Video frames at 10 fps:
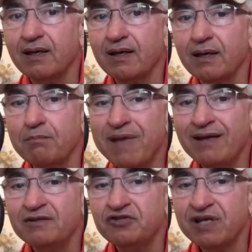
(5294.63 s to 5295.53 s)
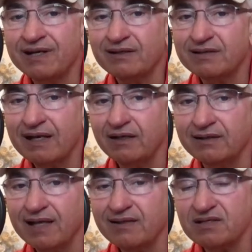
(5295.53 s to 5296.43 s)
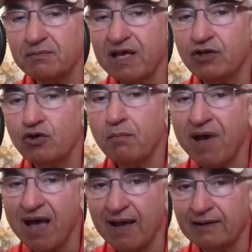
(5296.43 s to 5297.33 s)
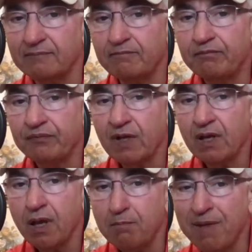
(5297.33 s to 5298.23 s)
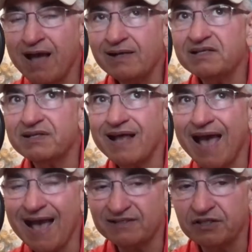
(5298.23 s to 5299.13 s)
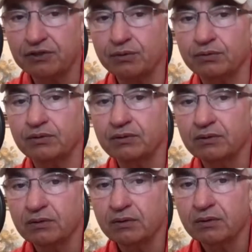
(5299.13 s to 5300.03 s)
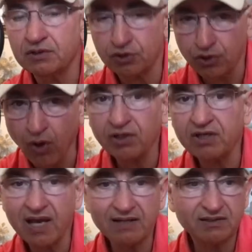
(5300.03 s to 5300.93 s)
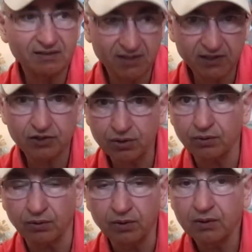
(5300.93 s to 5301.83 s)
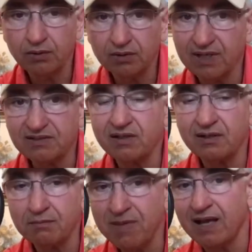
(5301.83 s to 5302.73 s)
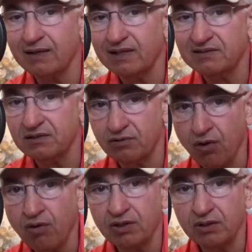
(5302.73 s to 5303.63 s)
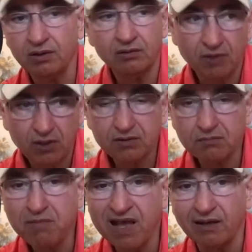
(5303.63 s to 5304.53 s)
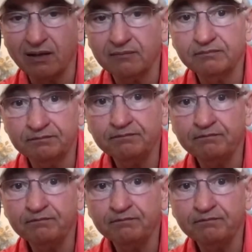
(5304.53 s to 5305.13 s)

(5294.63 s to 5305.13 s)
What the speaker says: a male genitalia. That doesn't make you a man. A man is an attitude. Because donkey has a dick too. But that's not a man. That's a donkey male. A